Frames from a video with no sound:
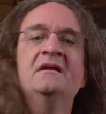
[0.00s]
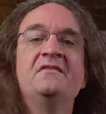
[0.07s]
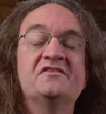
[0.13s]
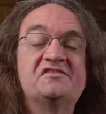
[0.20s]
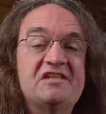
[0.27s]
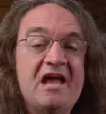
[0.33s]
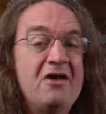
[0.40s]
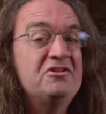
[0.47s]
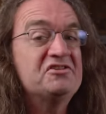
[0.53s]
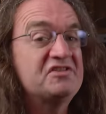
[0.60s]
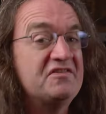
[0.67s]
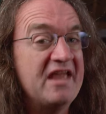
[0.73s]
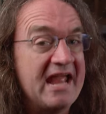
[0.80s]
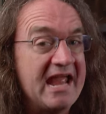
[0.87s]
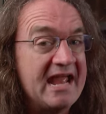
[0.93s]
The sound is in
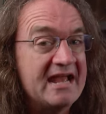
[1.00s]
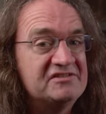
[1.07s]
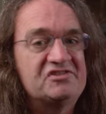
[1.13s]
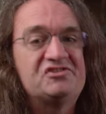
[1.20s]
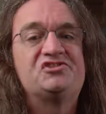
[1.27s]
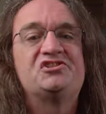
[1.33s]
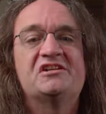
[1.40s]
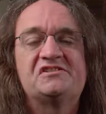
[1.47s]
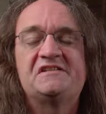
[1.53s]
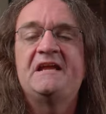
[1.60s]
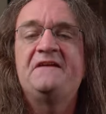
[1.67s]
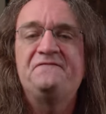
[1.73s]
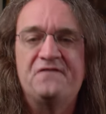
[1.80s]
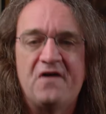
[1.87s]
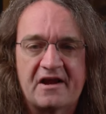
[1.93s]
the hands is just a
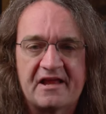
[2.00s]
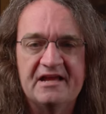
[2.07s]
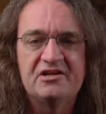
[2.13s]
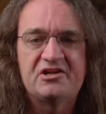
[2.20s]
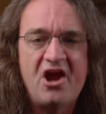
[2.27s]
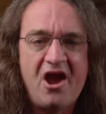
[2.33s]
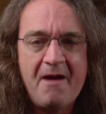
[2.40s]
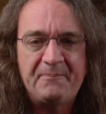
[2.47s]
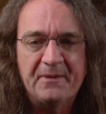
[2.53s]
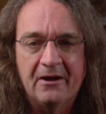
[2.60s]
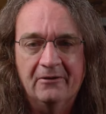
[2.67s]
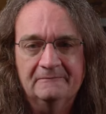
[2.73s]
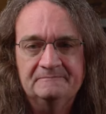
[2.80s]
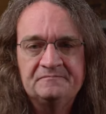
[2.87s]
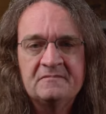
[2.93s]
fucking cop out.